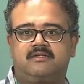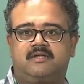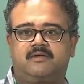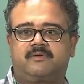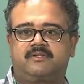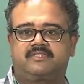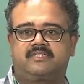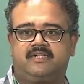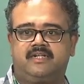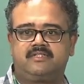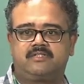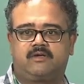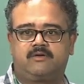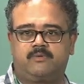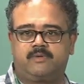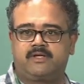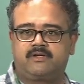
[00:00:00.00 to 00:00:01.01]
question, right. So
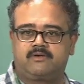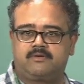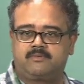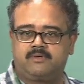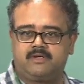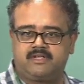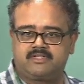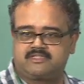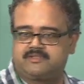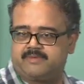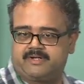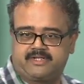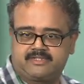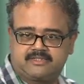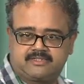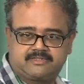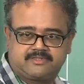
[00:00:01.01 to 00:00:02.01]
how do I go about
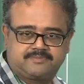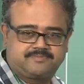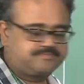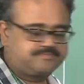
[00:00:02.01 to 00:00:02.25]
estimating this,